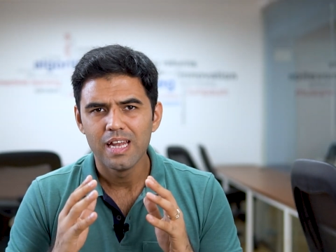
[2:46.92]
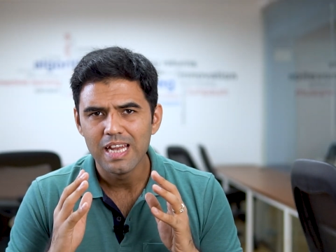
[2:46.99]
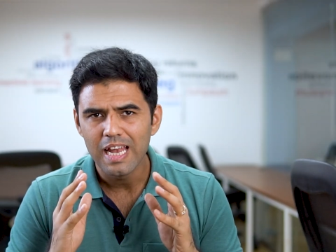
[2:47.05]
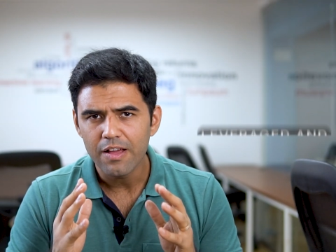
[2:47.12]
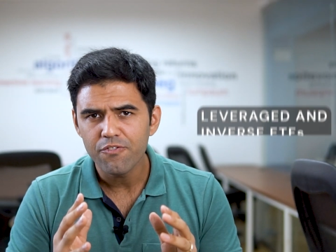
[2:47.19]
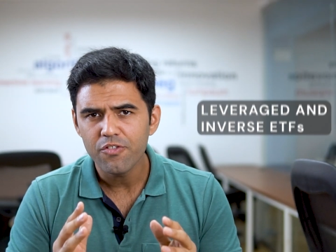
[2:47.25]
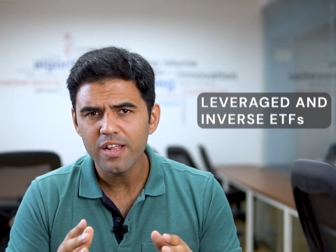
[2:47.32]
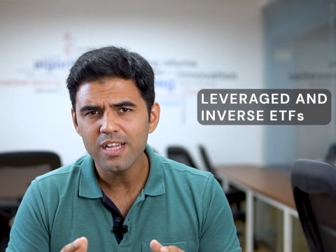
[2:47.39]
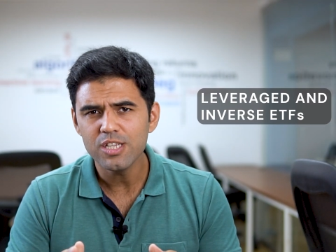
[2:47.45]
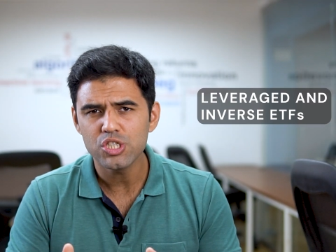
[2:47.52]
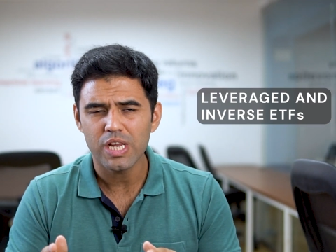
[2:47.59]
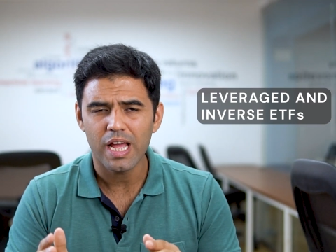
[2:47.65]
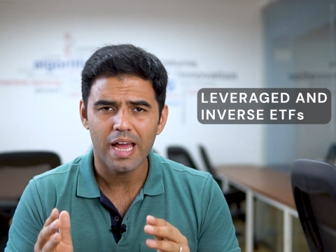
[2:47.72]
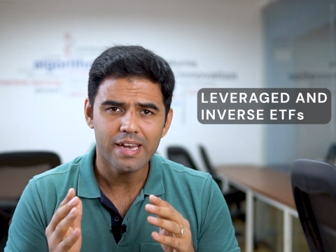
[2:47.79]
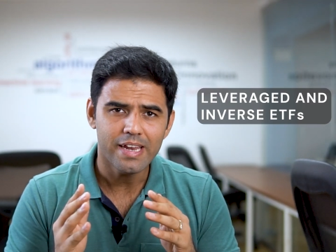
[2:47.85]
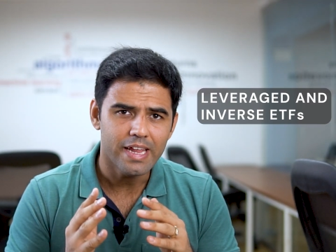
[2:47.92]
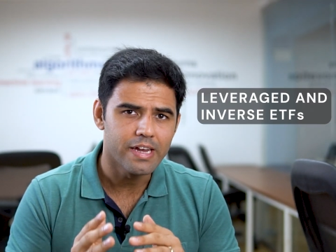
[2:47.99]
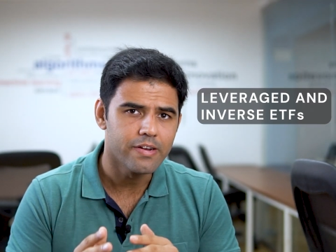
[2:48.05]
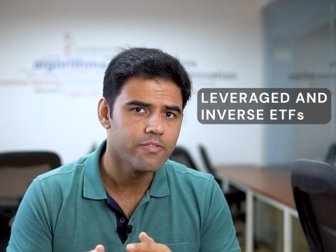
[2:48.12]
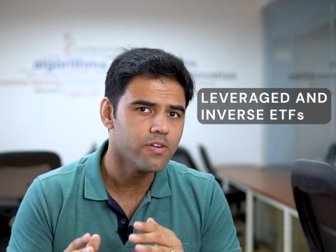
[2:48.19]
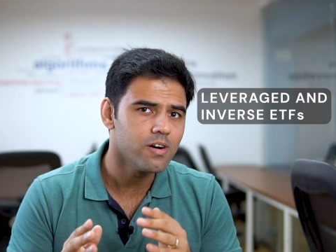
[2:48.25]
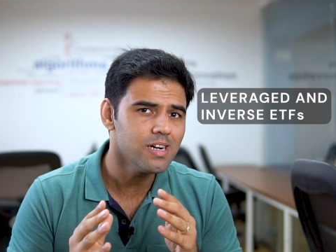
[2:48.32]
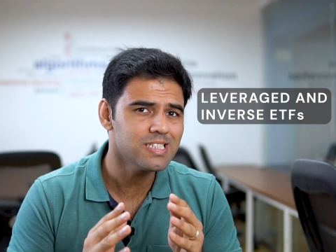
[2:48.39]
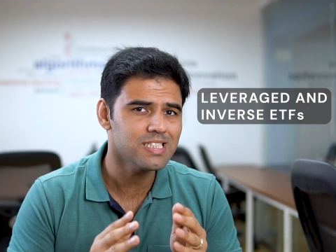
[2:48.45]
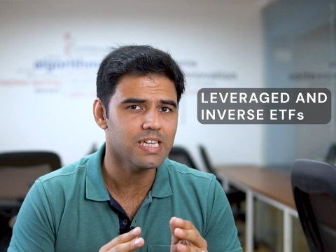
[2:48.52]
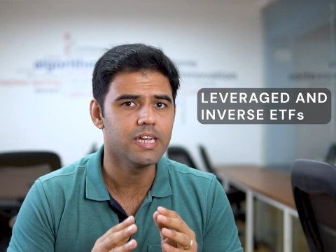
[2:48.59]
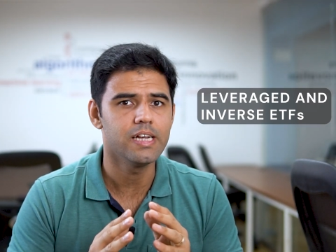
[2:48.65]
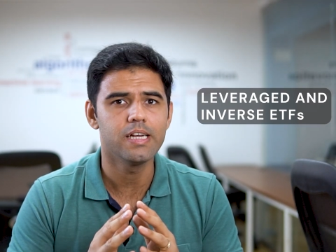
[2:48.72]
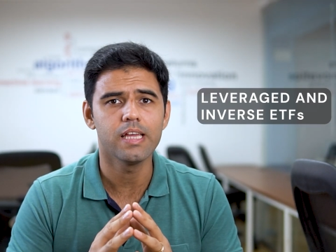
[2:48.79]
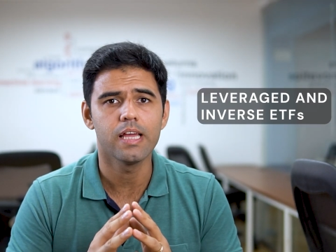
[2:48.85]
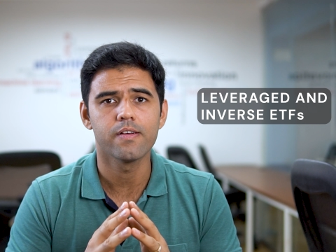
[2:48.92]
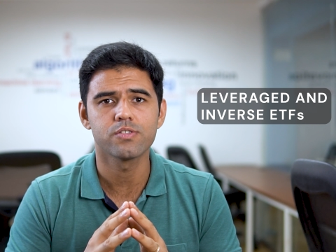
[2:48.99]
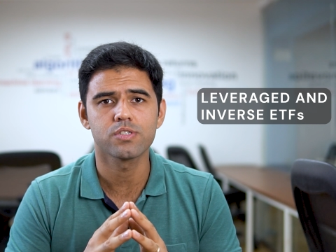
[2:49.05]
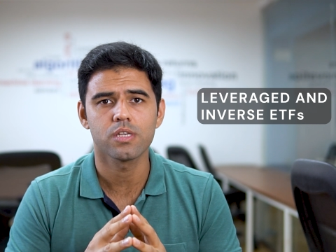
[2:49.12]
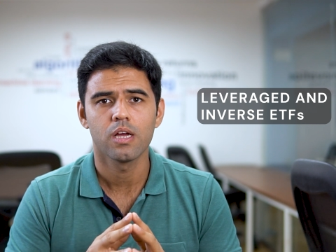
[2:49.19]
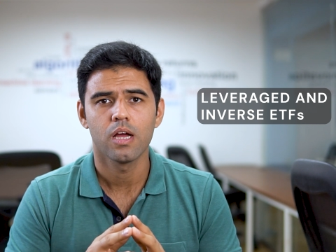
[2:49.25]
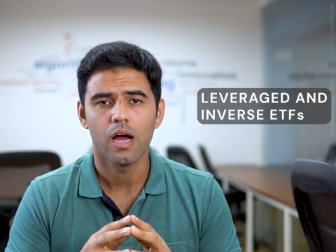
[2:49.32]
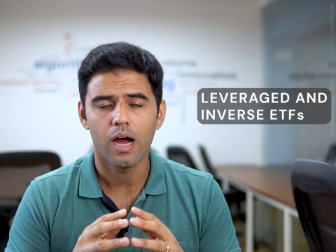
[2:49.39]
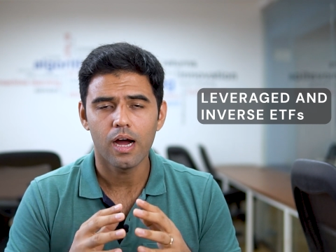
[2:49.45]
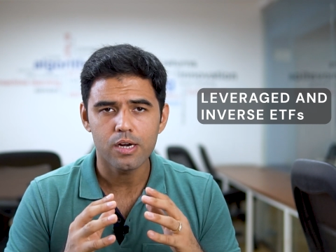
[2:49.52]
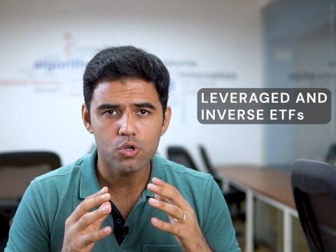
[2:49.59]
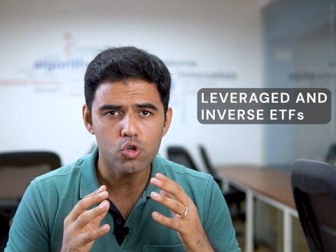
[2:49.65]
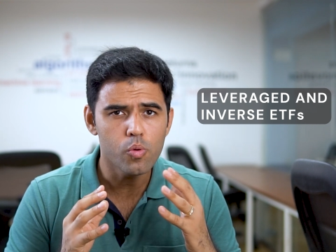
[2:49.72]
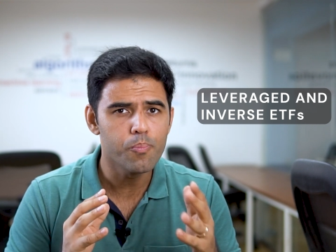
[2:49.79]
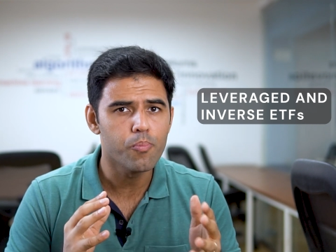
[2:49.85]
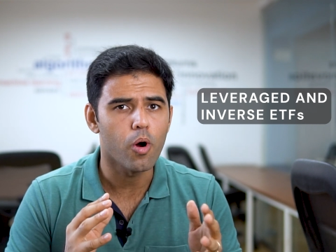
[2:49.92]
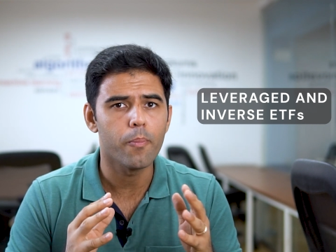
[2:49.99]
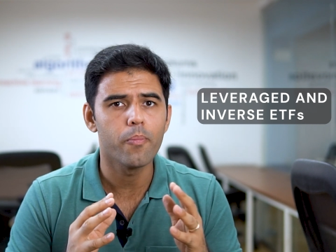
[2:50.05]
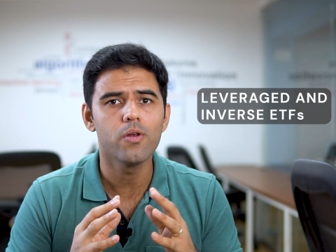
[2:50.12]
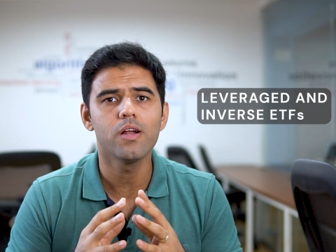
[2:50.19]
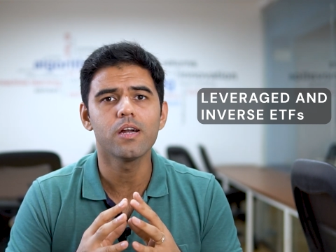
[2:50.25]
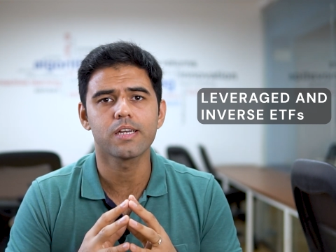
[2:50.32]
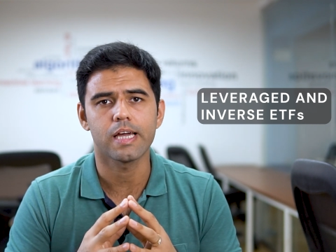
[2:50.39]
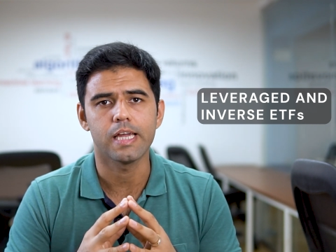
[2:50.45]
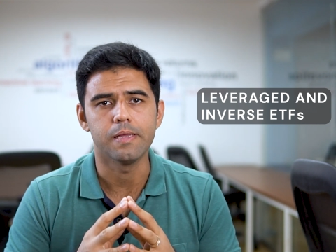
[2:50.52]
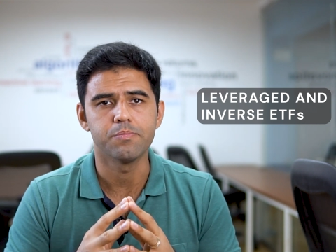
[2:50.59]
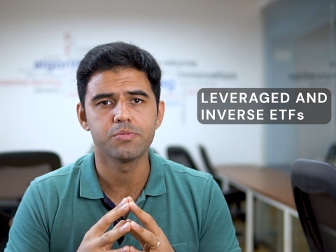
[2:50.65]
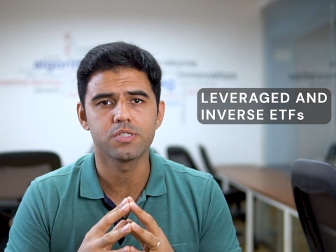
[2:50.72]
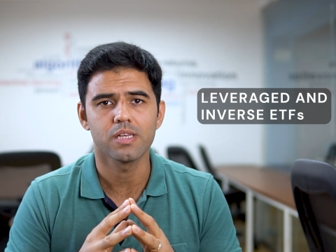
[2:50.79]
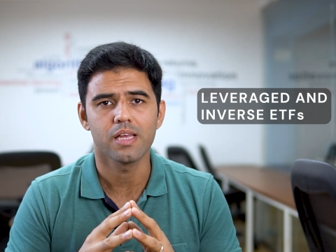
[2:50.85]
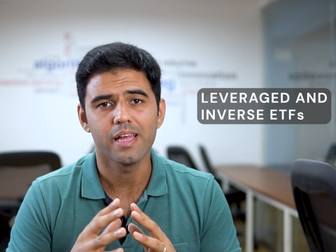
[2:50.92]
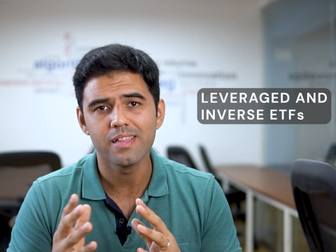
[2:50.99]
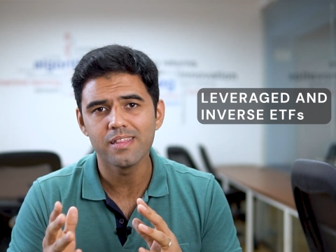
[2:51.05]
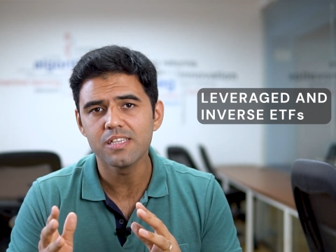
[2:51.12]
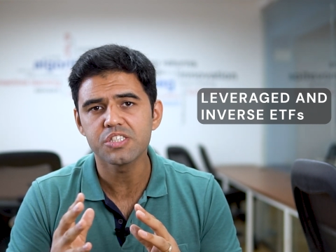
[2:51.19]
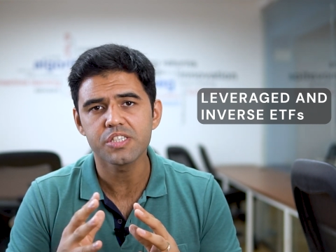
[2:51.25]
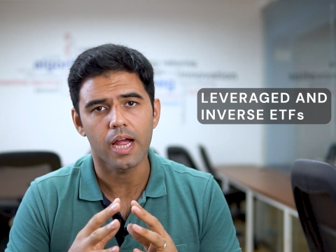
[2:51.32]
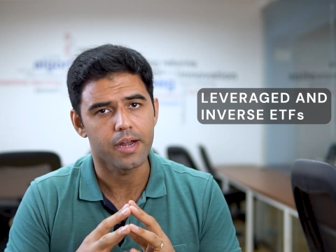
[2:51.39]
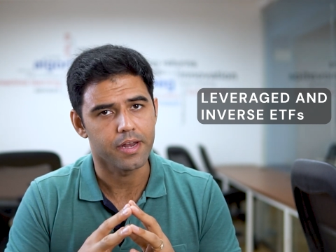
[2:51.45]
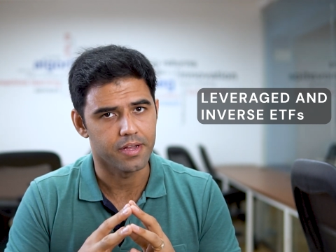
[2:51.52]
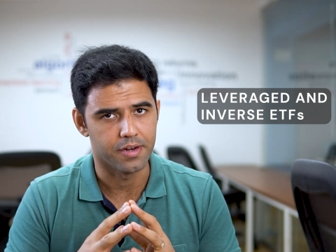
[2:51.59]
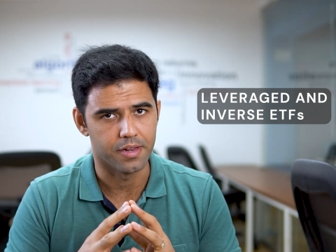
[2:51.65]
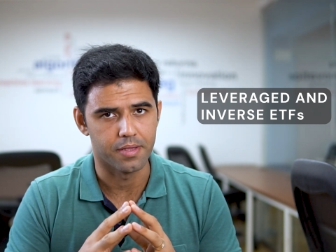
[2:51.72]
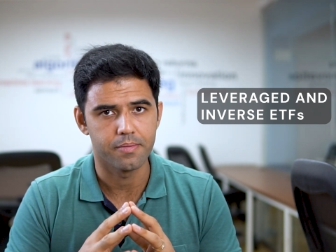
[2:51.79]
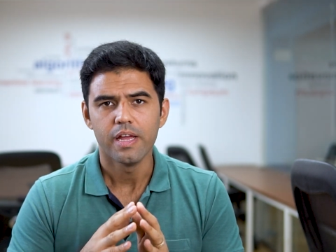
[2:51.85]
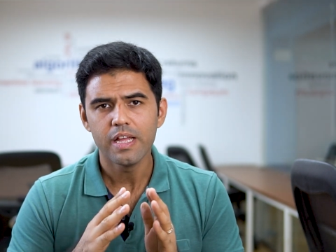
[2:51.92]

Leverage and inverse ETFs are two popular types in this category.